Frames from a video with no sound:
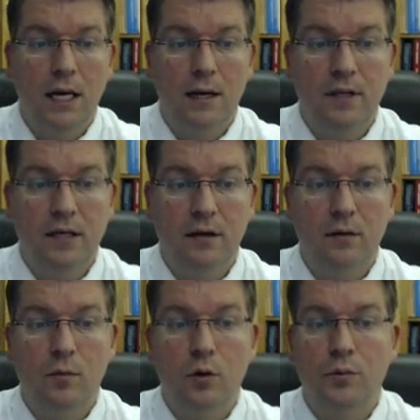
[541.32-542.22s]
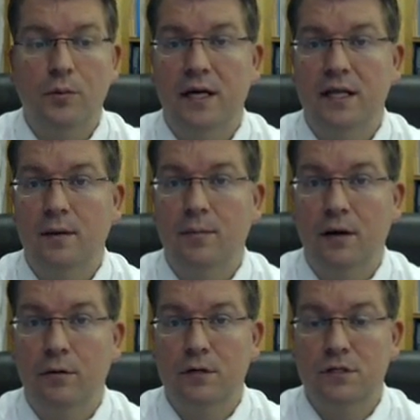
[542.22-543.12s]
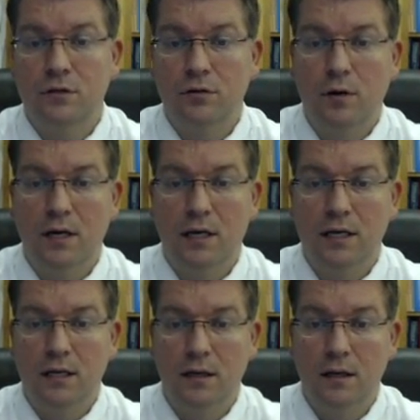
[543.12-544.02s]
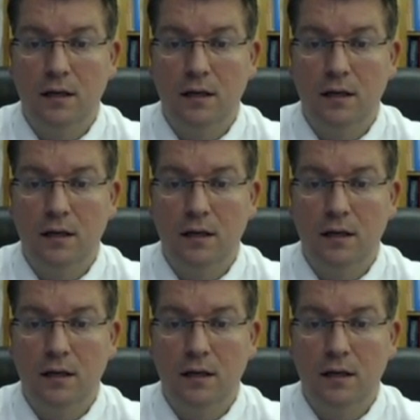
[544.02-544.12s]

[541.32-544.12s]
And then you're going to multiply that by our original quantity.